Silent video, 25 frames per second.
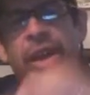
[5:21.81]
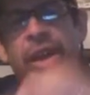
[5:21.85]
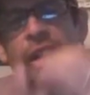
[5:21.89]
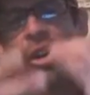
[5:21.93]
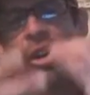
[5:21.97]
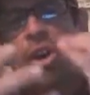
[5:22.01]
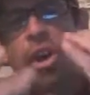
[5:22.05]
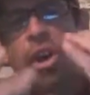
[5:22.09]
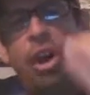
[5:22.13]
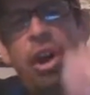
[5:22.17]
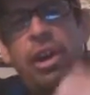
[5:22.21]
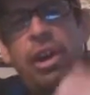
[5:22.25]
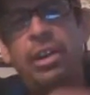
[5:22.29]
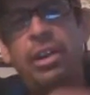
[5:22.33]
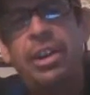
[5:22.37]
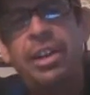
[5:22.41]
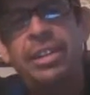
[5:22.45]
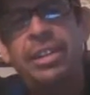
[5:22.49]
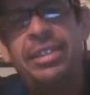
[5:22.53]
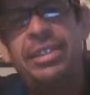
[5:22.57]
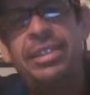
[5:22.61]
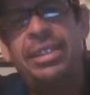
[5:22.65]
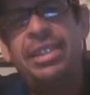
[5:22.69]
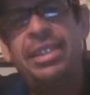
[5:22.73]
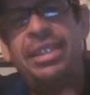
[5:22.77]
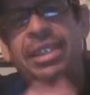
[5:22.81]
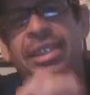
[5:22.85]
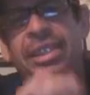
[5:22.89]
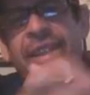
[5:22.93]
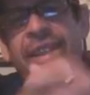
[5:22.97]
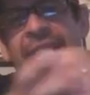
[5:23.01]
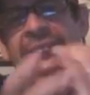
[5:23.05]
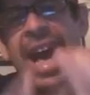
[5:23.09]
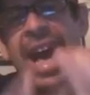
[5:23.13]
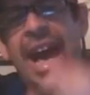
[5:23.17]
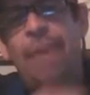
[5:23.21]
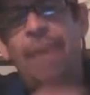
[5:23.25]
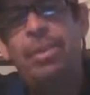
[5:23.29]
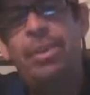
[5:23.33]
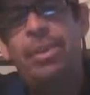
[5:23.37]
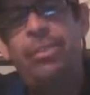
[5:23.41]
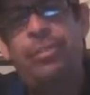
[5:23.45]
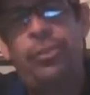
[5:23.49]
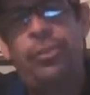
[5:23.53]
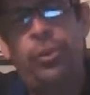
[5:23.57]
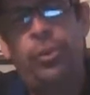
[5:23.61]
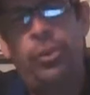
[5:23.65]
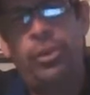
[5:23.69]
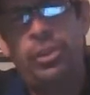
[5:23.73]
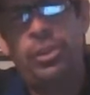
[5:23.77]
can harness this habit
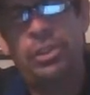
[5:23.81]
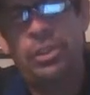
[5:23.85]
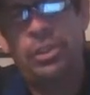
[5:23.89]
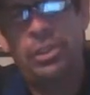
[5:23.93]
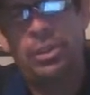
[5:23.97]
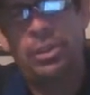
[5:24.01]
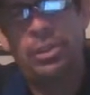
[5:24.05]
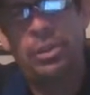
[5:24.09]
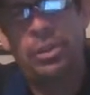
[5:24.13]
force.